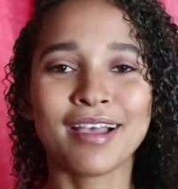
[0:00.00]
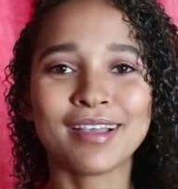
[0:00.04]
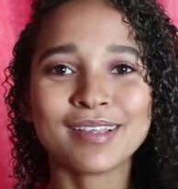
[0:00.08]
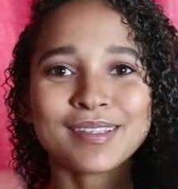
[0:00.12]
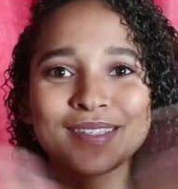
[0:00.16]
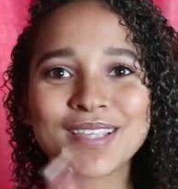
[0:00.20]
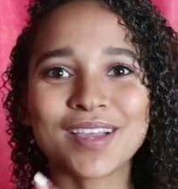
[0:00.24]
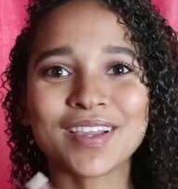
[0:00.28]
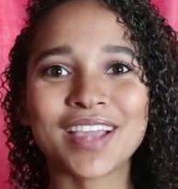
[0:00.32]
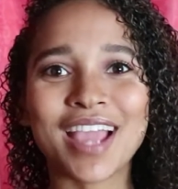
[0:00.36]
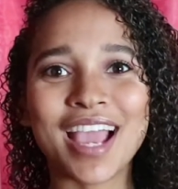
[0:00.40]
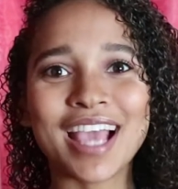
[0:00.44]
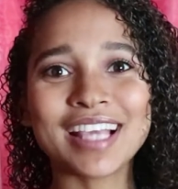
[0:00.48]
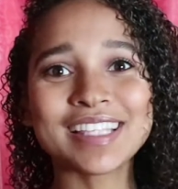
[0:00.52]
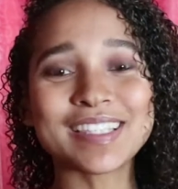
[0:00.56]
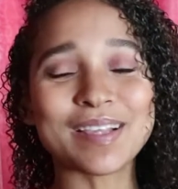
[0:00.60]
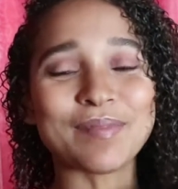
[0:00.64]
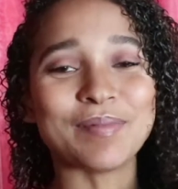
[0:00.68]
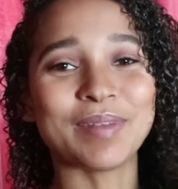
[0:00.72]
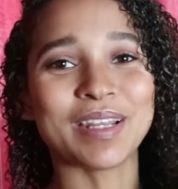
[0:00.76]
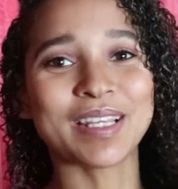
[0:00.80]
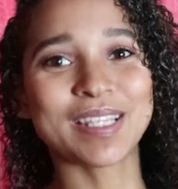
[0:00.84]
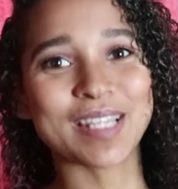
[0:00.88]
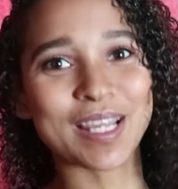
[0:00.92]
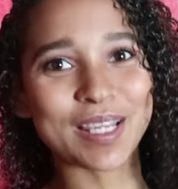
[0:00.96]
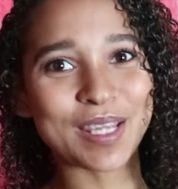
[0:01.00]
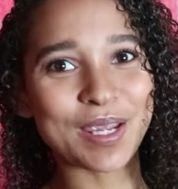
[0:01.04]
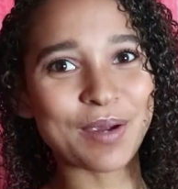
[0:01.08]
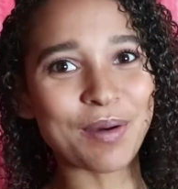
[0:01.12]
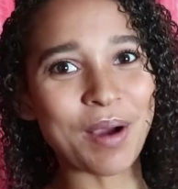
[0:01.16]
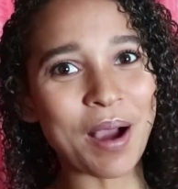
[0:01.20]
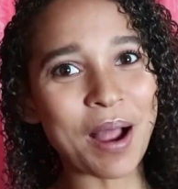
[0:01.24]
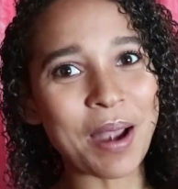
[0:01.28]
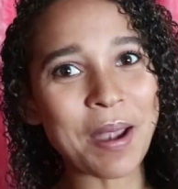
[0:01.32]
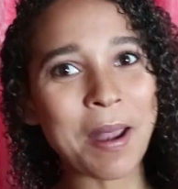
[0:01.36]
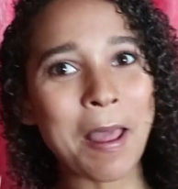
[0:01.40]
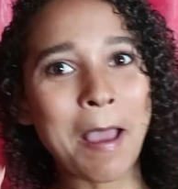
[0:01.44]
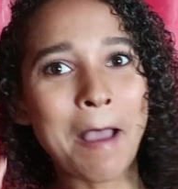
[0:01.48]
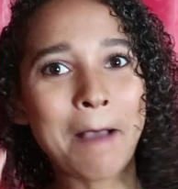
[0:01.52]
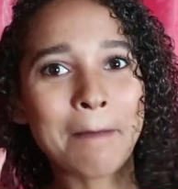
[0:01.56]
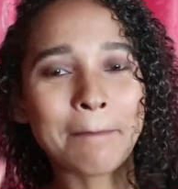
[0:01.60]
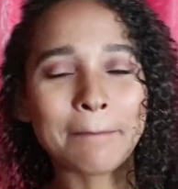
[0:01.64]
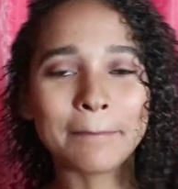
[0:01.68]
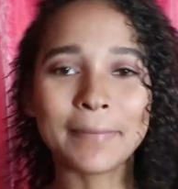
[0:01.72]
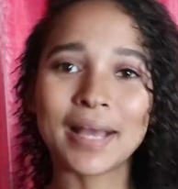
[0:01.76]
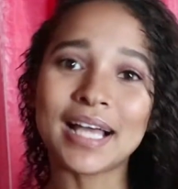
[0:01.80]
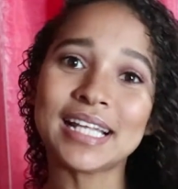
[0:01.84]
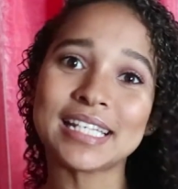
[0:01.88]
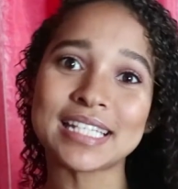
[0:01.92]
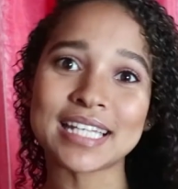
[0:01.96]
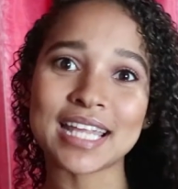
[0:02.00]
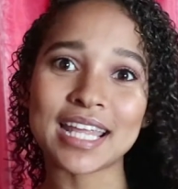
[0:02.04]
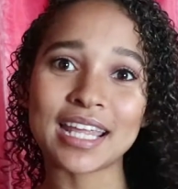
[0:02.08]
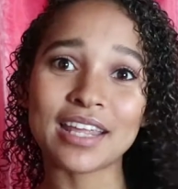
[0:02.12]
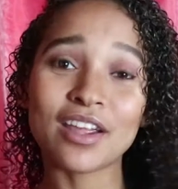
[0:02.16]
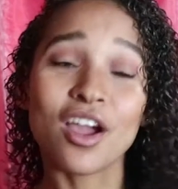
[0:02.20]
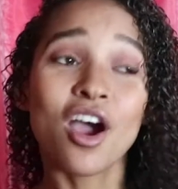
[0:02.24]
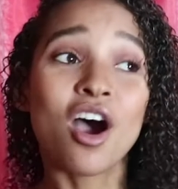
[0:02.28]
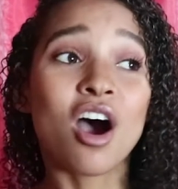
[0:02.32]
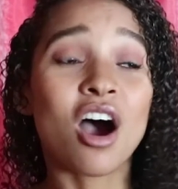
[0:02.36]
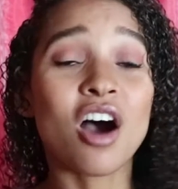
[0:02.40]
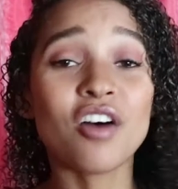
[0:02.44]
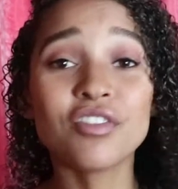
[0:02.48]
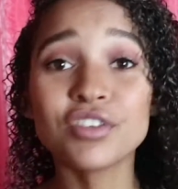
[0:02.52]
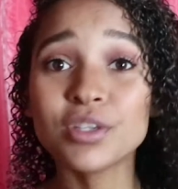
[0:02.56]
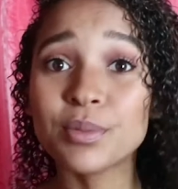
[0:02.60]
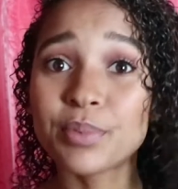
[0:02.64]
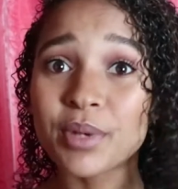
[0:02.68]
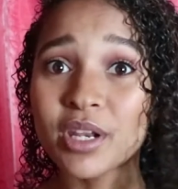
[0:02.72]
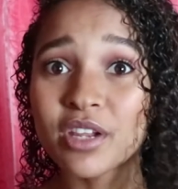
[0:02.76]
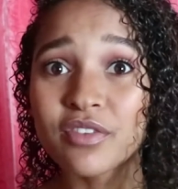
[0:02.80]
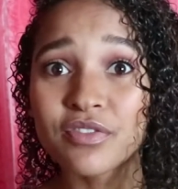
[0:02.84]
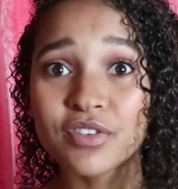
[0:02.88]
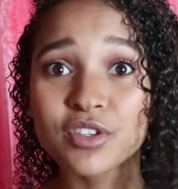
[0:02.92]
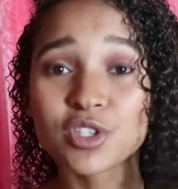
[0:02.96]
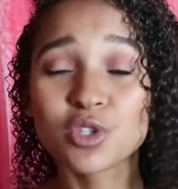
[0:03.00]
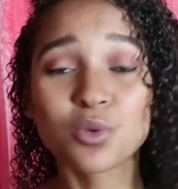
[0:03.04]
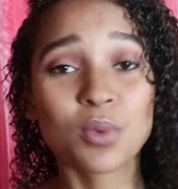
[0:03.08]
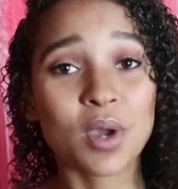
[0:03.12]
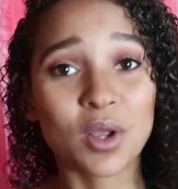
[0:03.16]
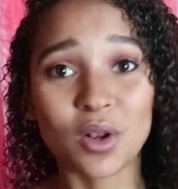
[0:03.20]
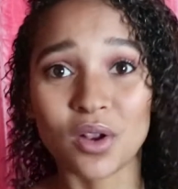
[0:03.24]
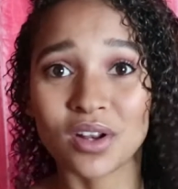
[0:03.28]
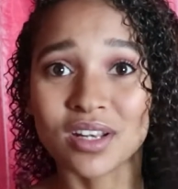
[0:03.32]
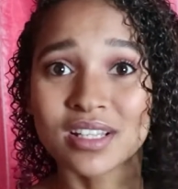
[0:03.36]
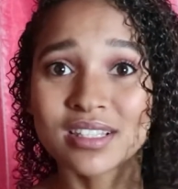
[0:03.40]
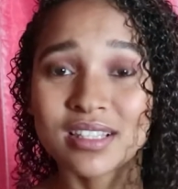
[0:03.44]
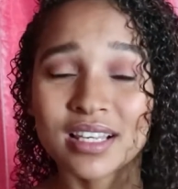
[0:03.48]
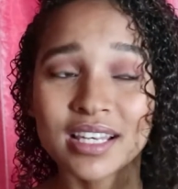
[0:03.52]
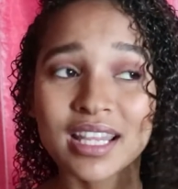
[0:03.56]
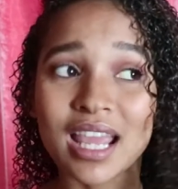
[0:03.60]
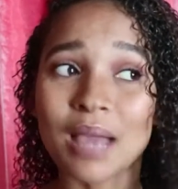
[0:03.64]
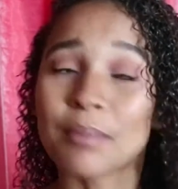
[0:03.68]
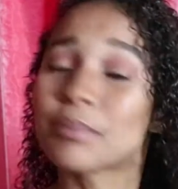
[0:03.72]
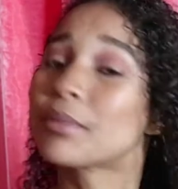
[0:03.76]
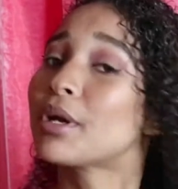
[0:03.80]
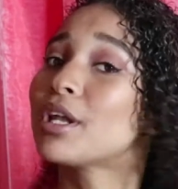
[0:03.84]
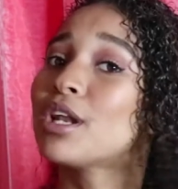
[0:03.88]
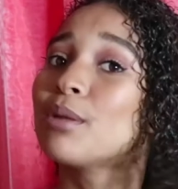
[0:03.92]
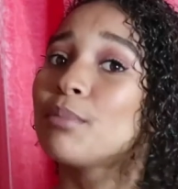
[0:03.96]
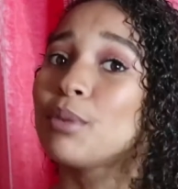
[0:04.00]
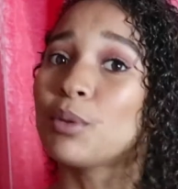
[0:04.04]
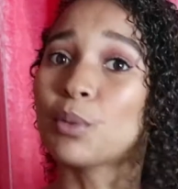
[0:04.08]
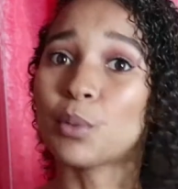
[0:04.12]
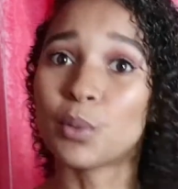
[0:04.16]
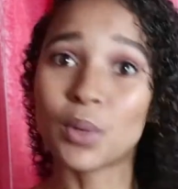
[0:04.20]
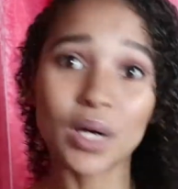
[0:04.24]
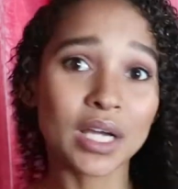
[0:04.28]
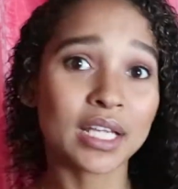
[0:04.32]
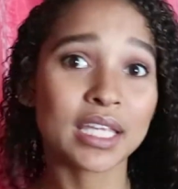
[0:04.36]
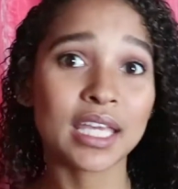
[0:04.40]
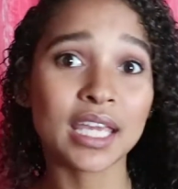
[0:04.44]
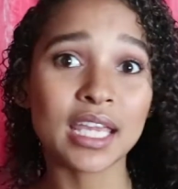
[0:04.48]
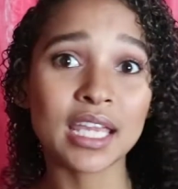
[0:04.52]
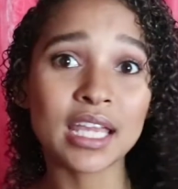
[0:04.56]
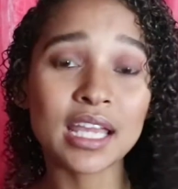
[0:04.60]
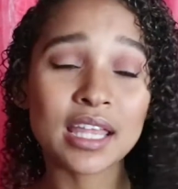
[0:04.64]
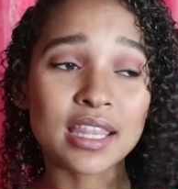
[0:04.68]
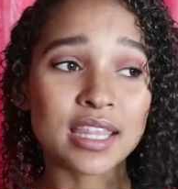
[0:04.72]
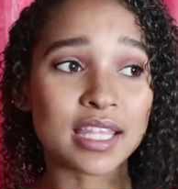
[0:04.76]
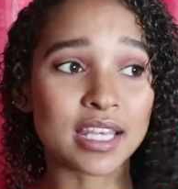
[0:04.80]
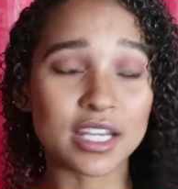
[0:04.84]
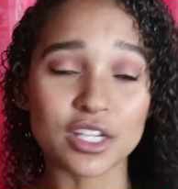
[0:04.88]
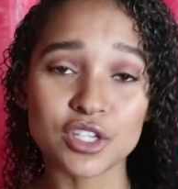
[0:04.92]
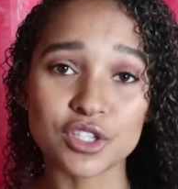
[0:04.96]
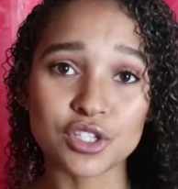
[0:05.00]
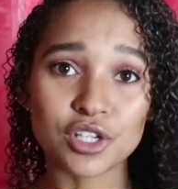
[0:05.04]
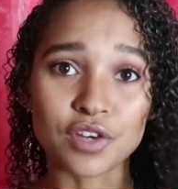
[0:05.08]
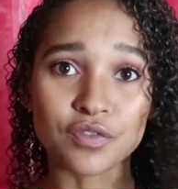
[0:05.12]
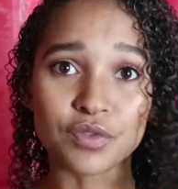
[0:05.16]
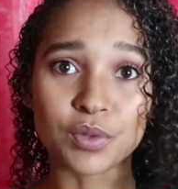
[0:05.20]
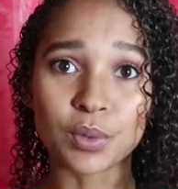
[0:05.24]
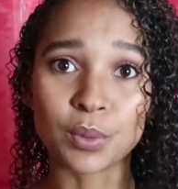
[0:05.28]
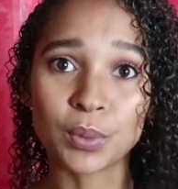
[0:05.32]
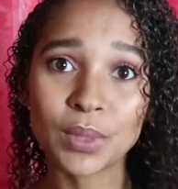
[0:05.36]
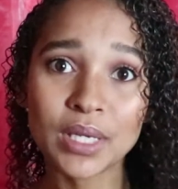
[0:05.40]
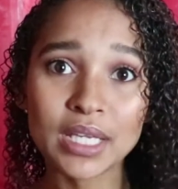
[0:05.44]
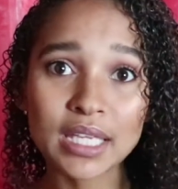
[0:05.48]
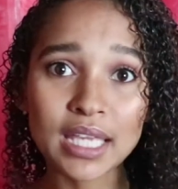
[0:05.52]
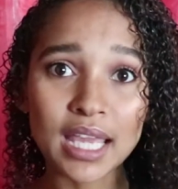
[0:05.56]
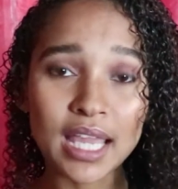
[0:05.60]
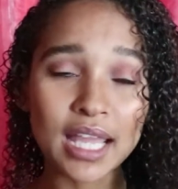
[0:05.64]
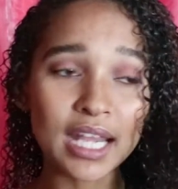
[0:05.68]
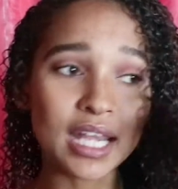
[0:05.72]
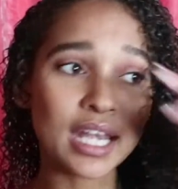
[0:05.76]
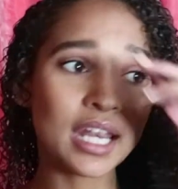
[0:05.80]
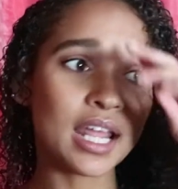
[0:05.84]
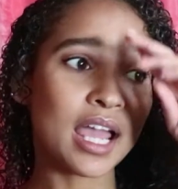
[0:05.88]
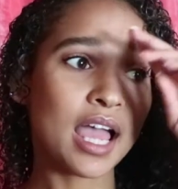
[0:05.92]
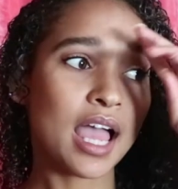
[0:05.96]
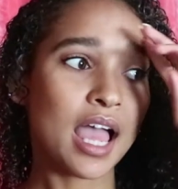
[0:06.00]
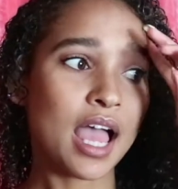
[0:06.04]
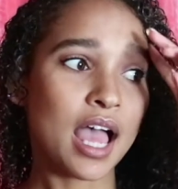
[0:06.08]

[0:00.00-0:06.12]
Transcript: So guys, I'm gonna take you on my day after breakfast. Quite honestly, I'm gonna be working the rest of the weekend.